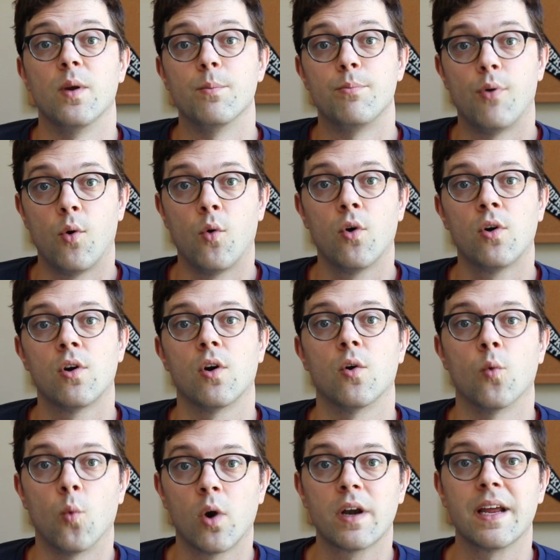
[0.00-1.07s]
when poor
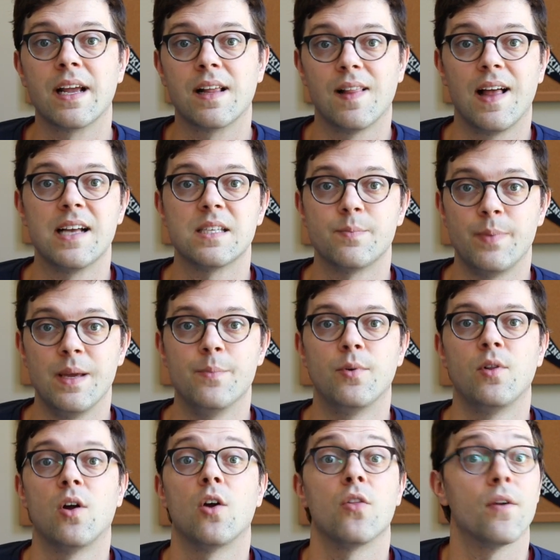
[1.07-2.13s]
or working class
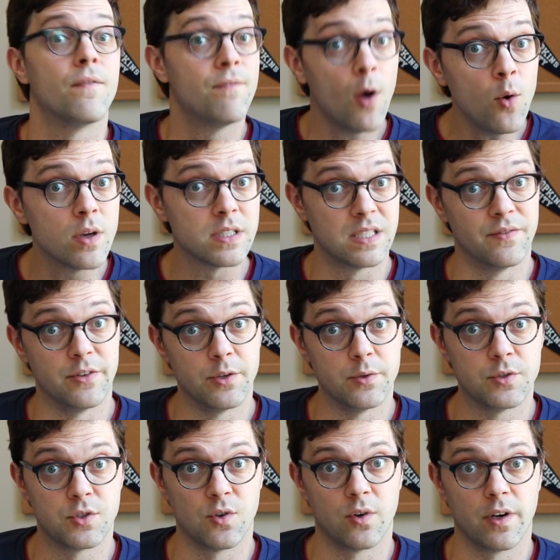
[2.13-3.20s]
people are the focus of a
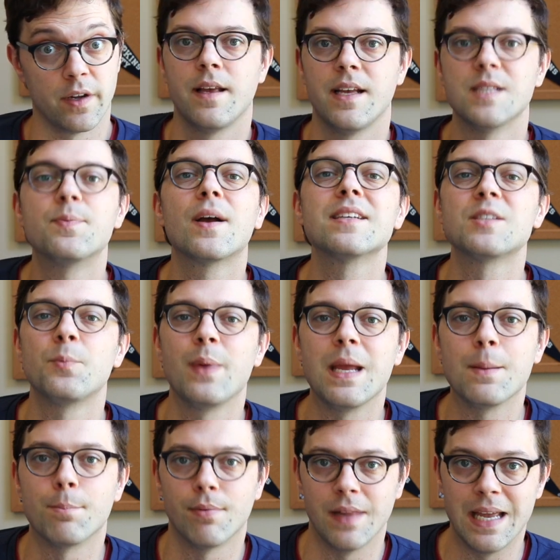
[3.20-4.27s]
news story, it's because they're
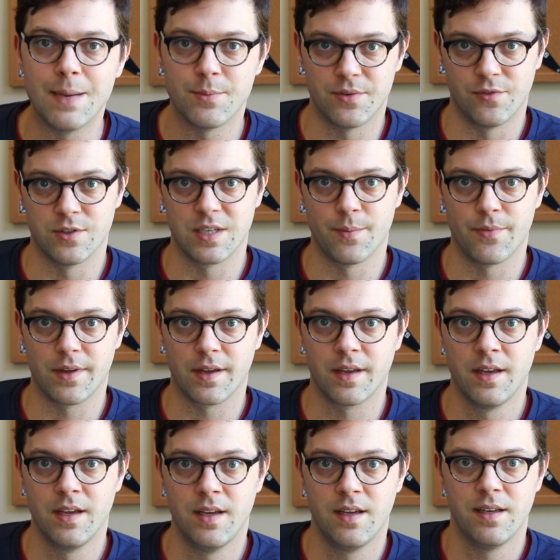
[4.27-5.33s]
being blamed for something.
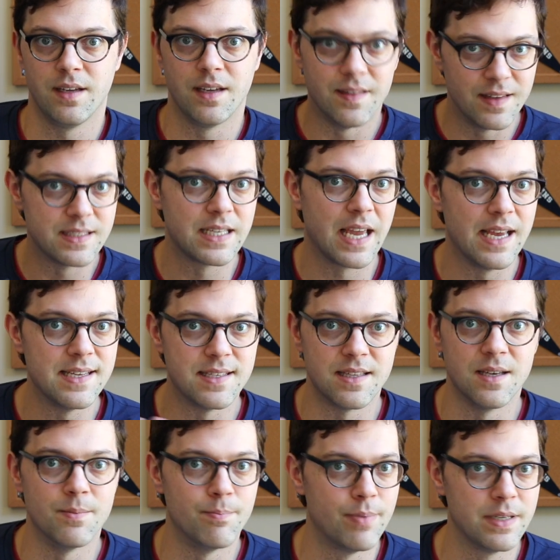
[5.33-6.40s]
In this case,
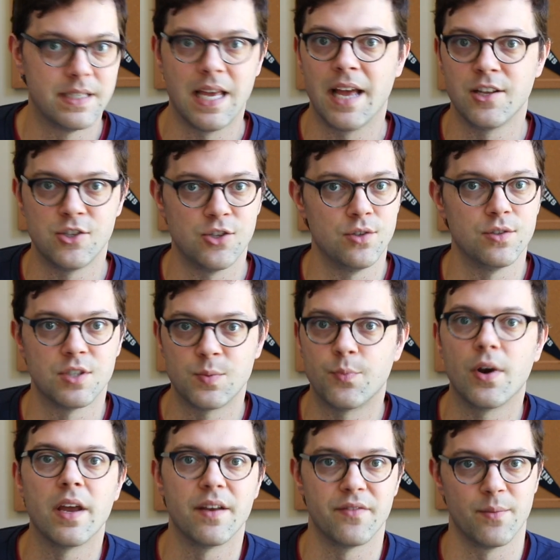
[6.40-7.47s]
the potential
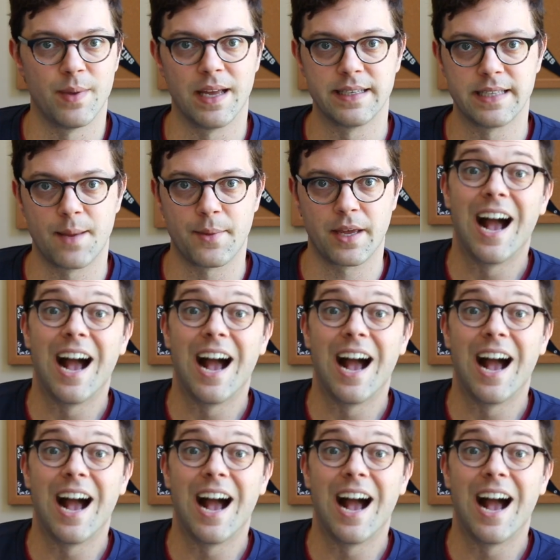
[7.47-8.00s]
spread of the pandemic.